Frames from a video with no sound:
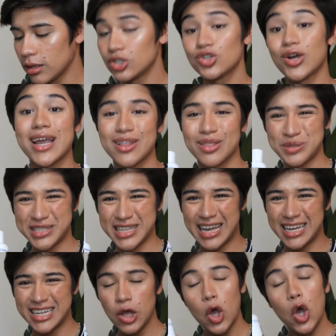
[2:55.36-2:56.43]

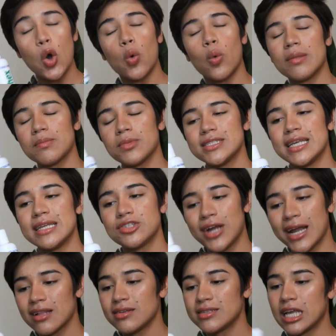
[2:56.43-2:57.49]
triclosan,
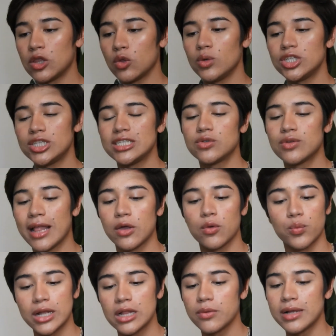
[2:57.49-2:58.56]
which is like
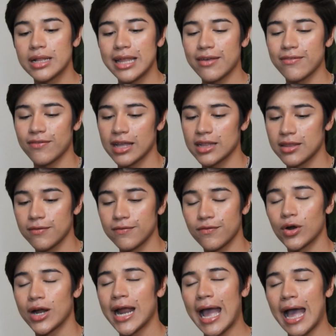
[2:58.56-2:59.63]
really effective
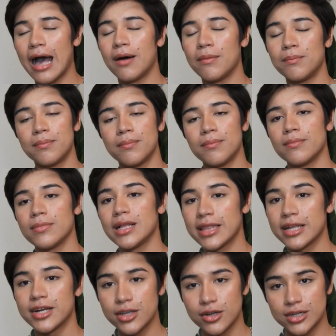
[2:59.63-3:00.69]
for
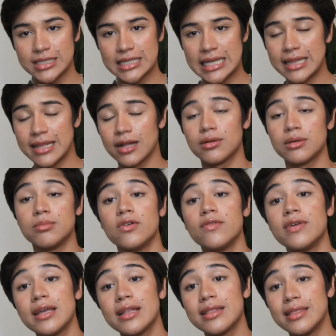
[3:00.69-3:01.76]
clearing your skin and
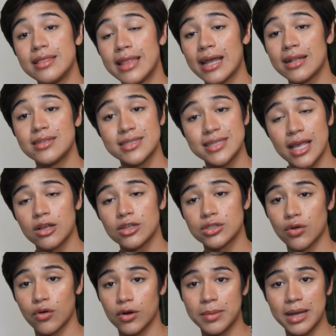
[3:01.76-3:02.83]
removing dead cells
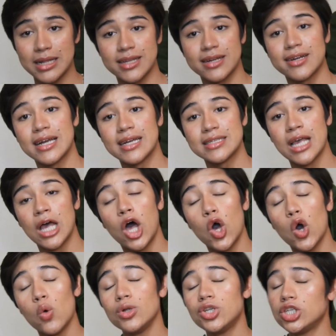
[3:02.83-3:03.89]
or bacteria,
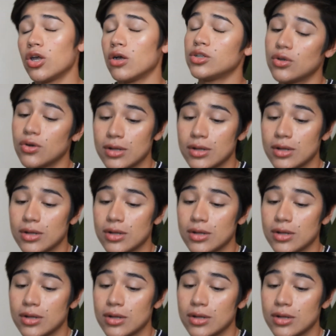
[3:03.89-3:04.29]
which is also